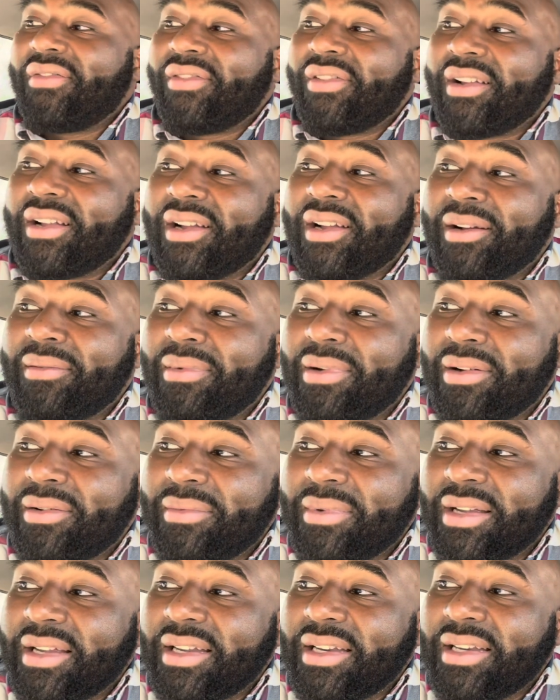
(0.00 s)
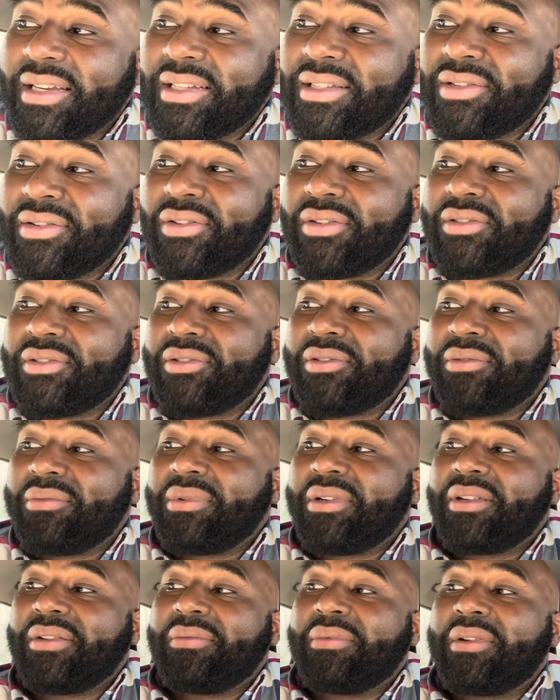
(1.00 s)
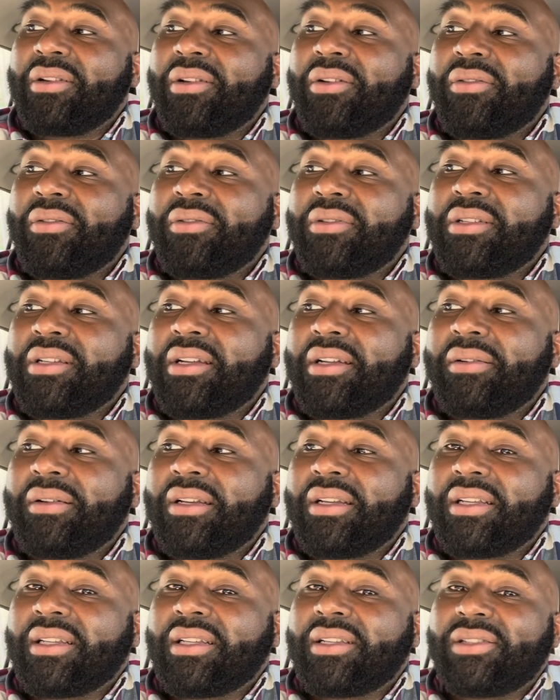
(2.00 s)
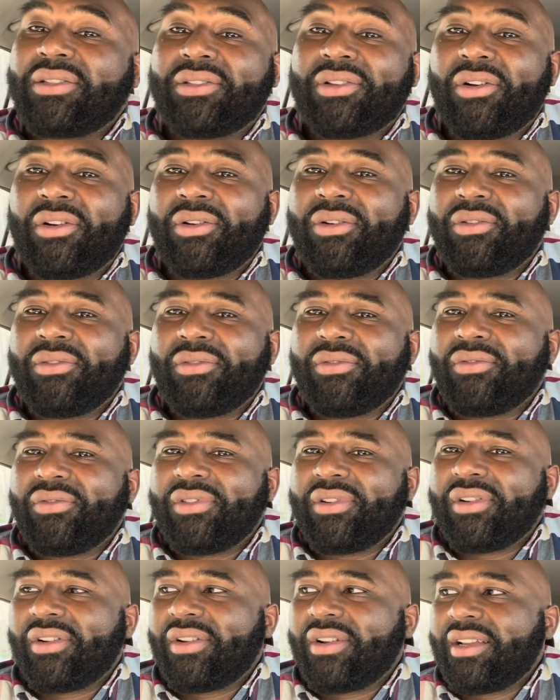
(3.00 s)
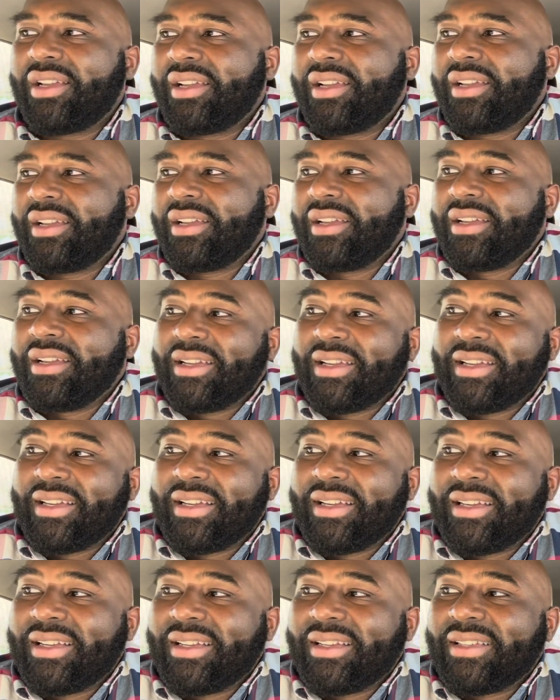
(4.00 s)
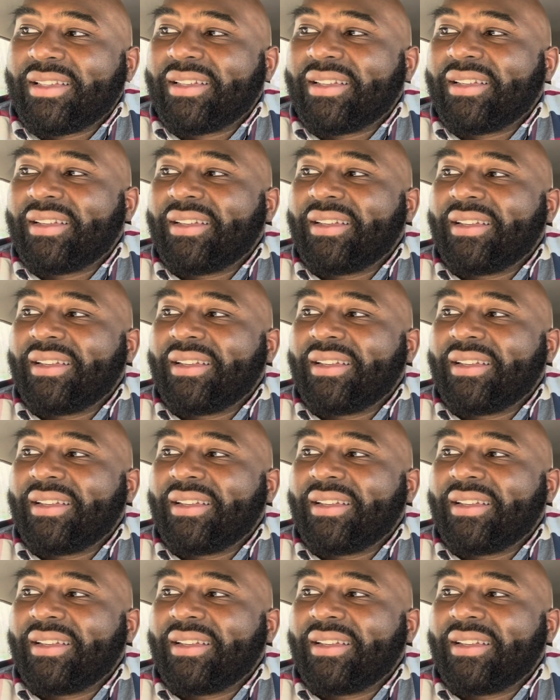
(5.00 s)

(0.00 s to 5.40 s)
for it to come up, man. I still gonna be a long time. I done started over and all that. So,